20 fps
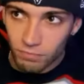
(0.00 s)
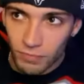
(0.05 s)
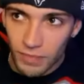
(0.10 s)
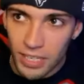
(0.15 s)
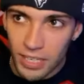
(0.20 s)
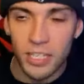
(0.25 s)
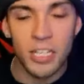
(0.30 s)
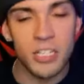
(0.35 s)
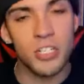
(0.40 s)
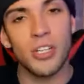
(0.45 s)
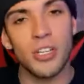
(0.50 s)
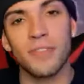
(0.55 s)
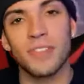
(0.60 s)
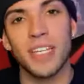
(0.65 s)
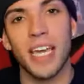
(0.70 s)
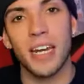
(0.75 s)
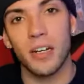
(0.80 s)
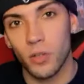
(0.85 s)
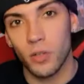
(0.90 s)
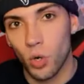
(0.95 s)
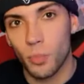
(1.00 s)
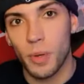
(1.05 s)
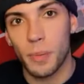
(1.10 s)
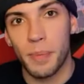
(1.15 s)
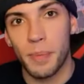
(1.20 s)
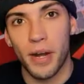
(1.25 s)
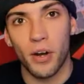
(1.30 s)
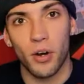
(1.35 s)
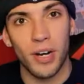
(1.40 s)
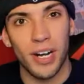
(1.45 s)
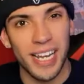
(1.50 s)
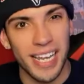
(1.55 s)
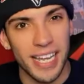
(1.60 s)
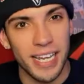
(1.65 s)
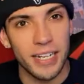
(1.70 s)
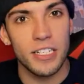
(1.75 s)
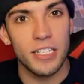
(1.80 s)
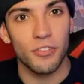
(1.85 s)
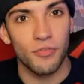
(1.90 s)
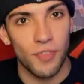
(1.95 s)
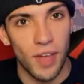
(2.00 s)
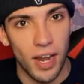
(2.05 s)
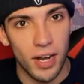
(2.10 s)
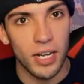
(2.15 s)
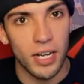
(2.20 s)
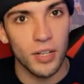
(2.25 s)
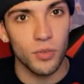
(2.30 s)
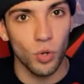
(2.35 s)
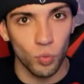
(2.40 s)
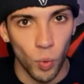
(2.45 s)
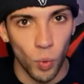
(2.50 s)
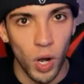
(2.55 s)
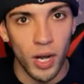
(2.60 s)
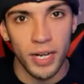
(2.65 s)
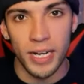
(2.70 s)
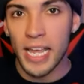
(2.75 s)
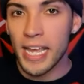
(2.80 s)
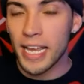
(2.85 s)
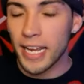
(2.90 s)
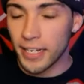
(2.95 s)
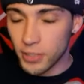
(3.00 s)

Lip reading: he does still have to get a little bit better in defending the run.